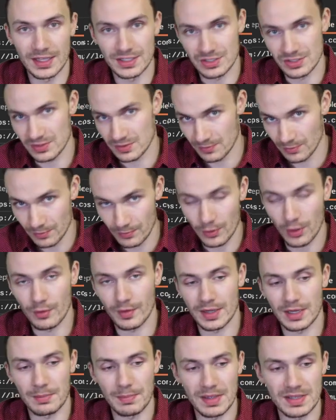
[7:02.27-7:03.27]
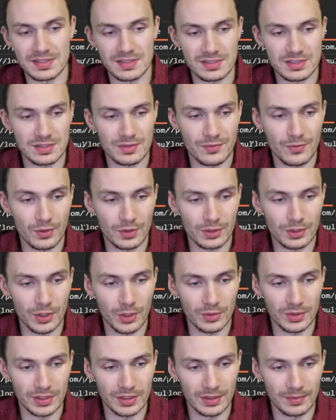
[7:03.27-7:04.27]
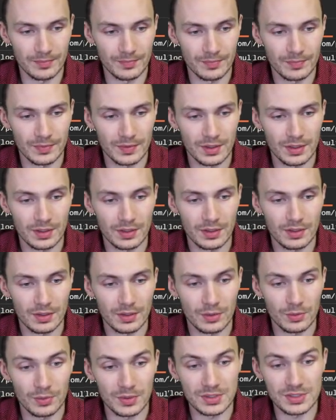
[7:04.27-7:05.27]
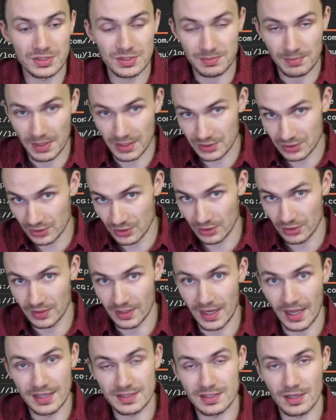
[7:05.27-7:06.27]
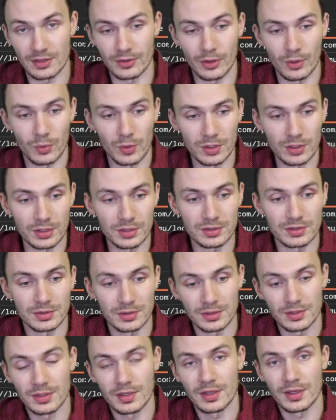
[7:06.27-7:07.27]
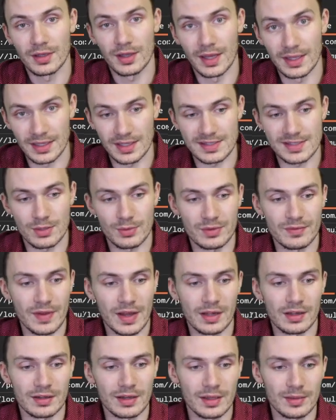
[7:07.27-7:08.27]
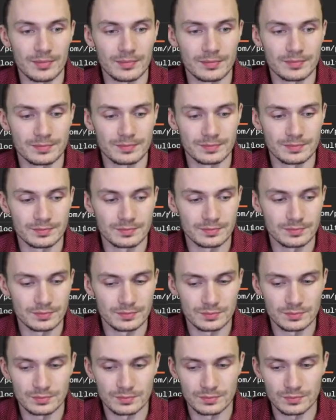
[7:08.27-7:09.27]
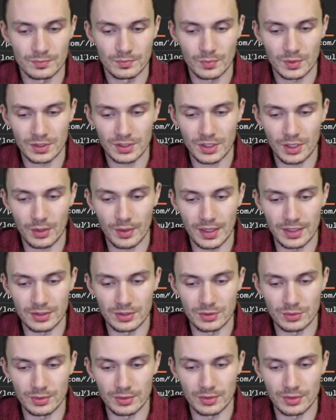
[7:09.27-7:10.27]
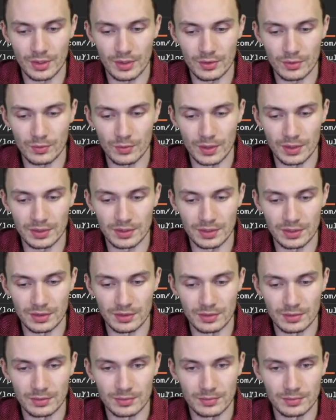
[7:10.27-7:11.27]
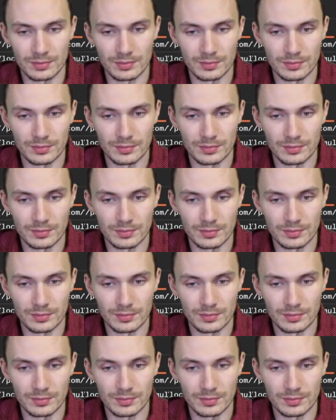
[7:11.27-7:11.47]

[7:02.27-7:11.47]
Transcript: I just already base64 encoded it. We just make sure it has hello world, and that's how we validate. We're gonna go ahead and do another run here.